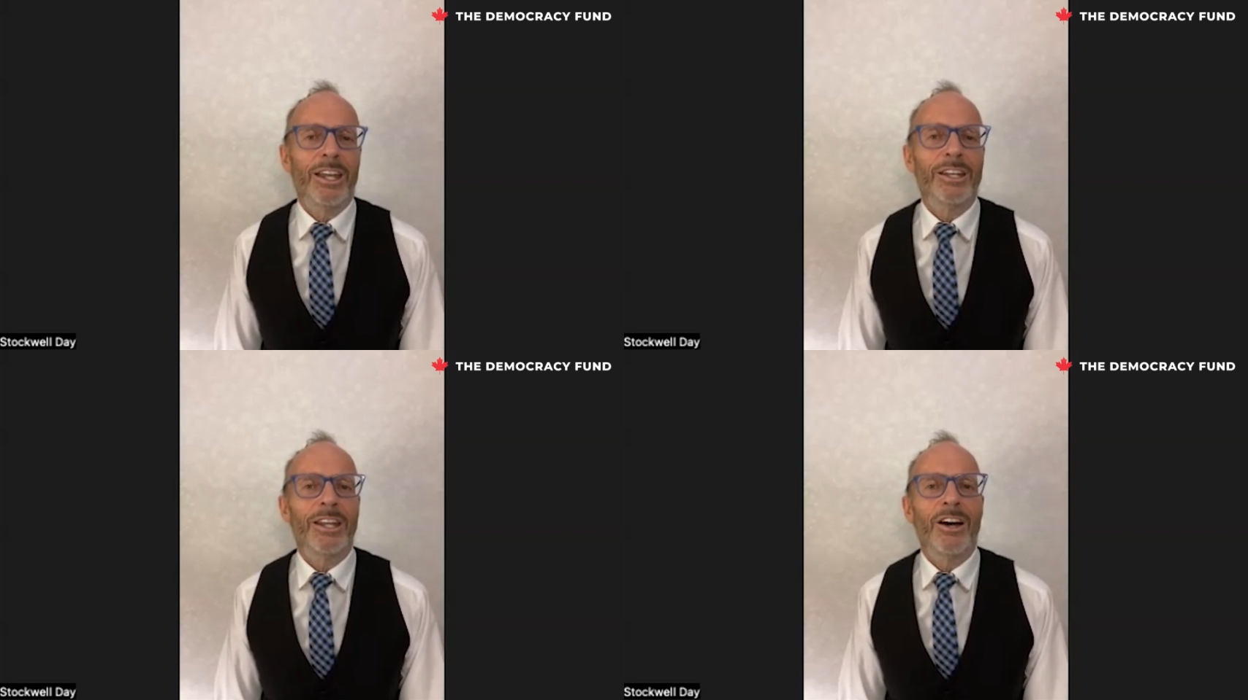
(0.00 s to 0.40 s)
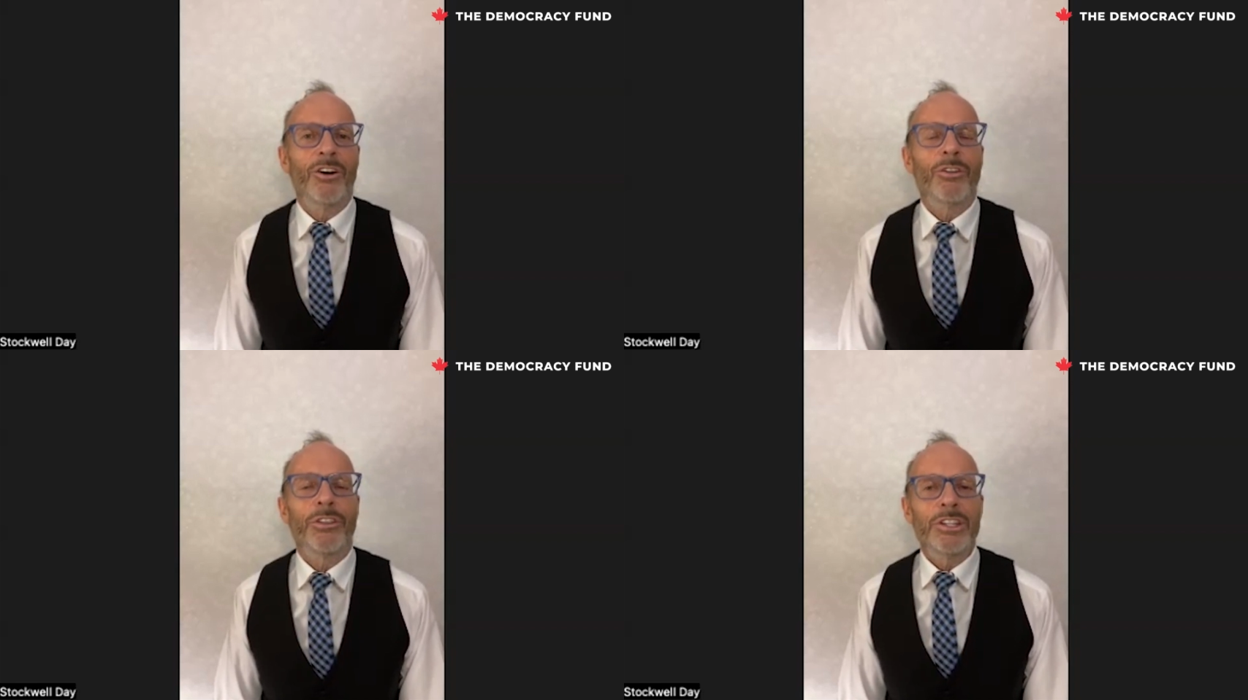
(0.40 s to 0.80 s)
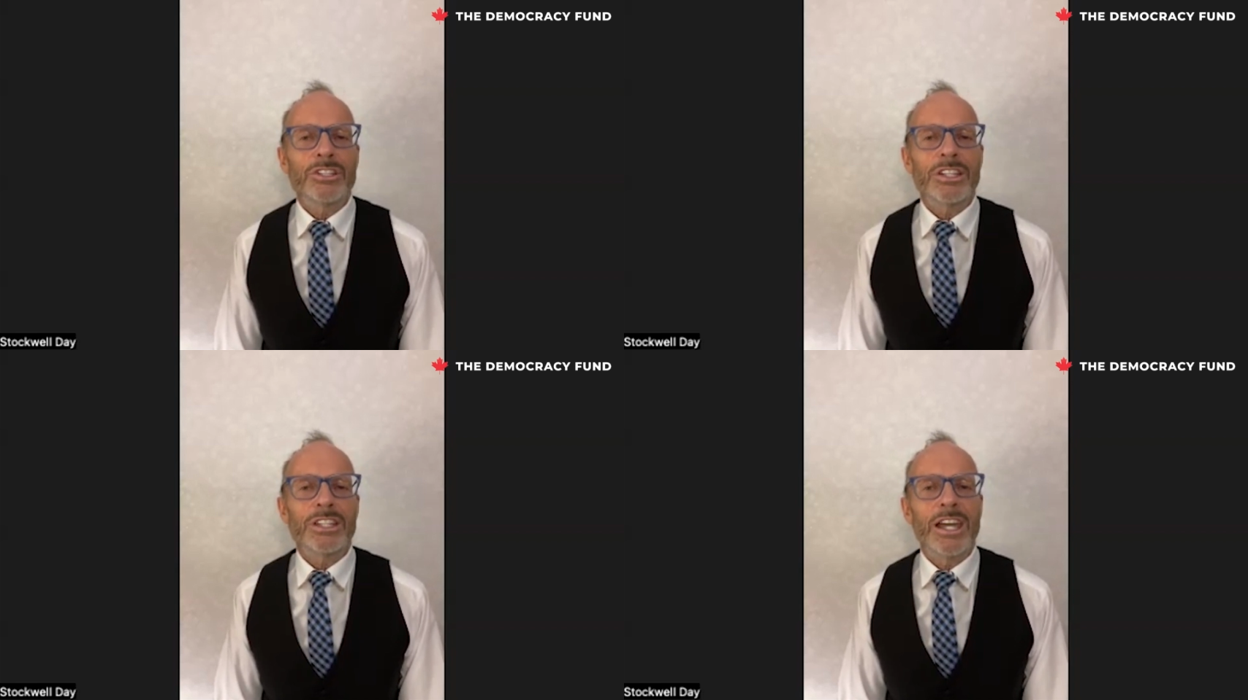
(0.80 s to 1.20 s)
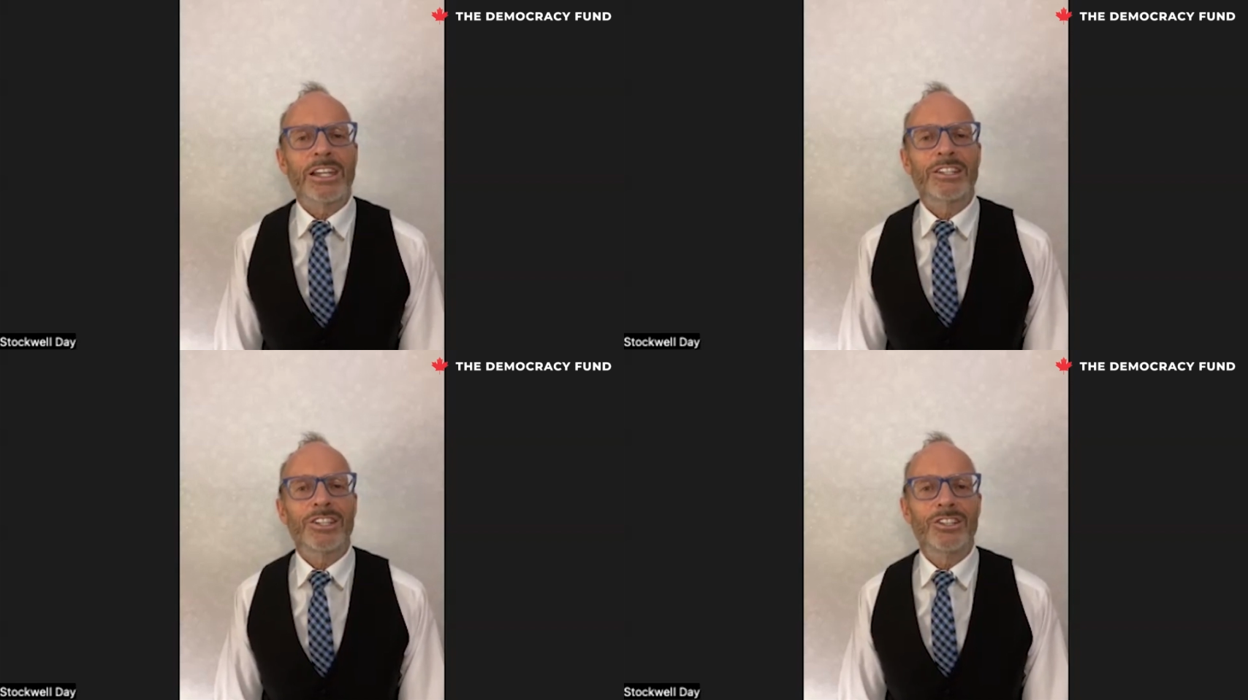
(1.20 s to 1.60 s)
now, things like that
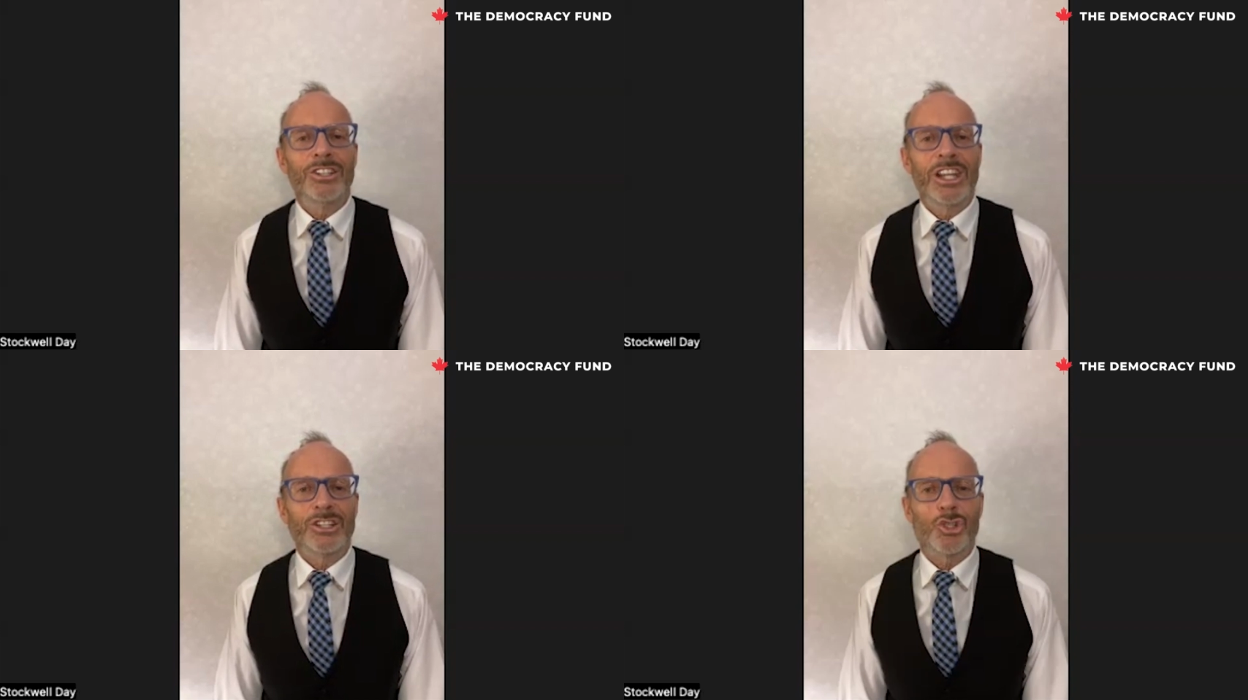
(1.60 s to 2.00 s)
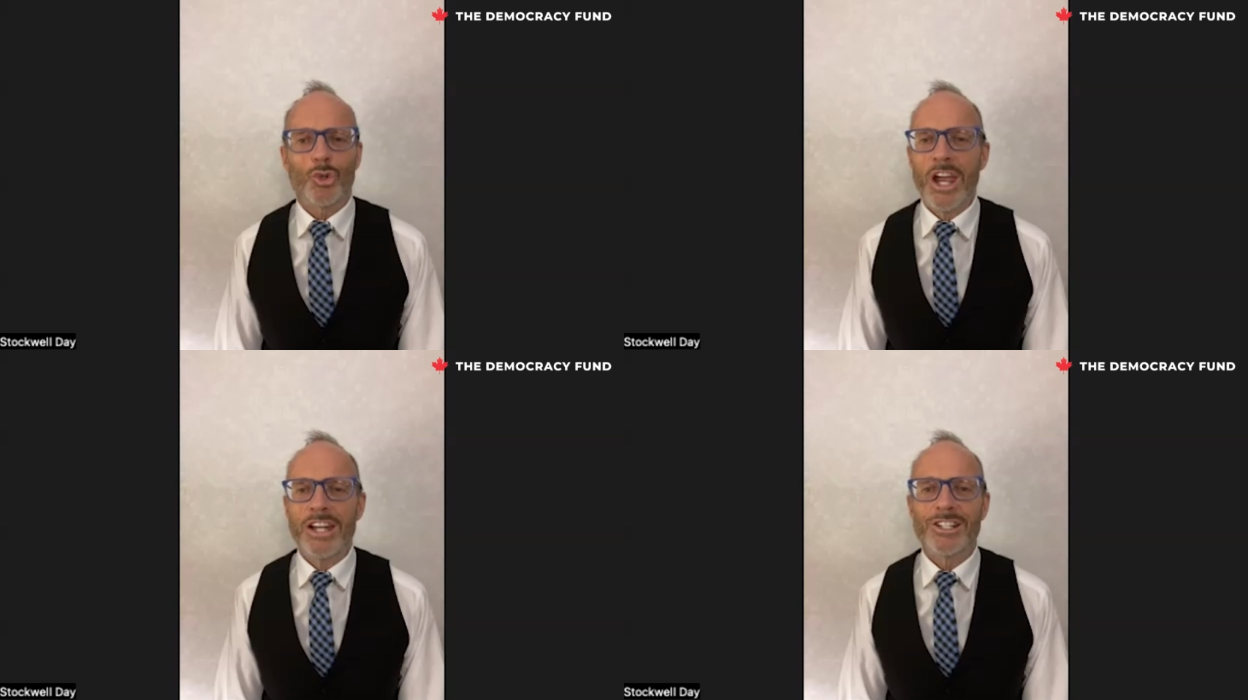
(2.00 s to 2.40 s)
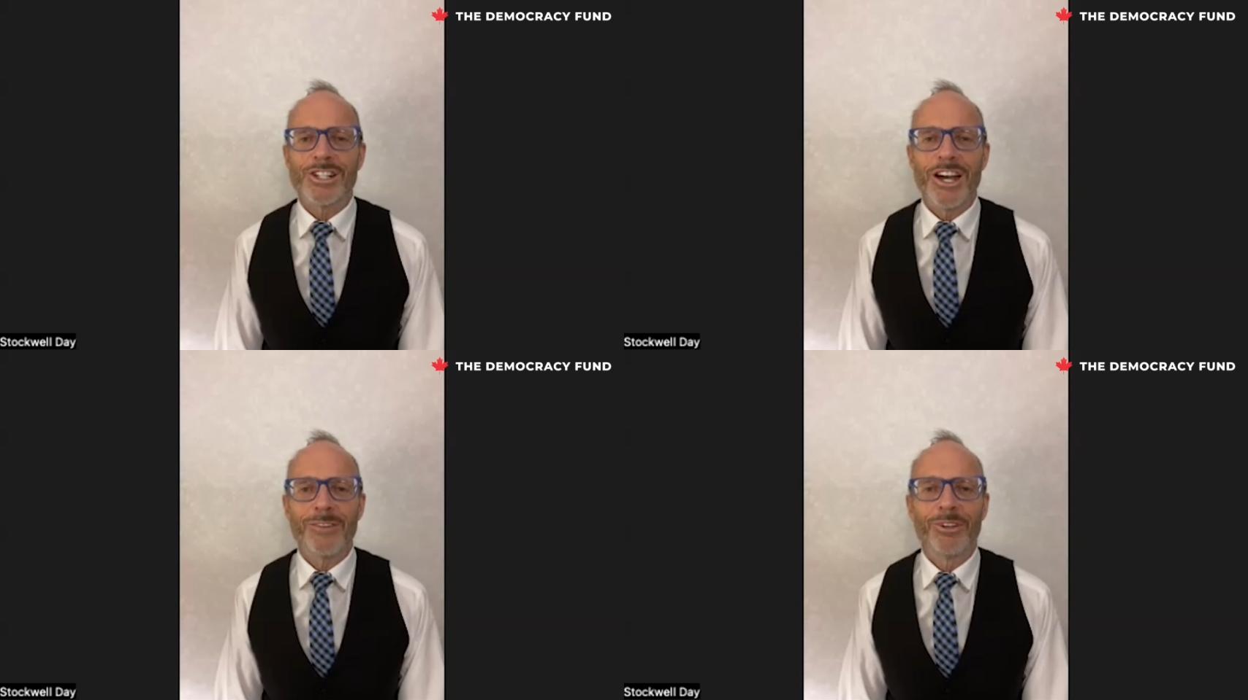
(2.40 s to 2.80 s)
continue to get dredged up.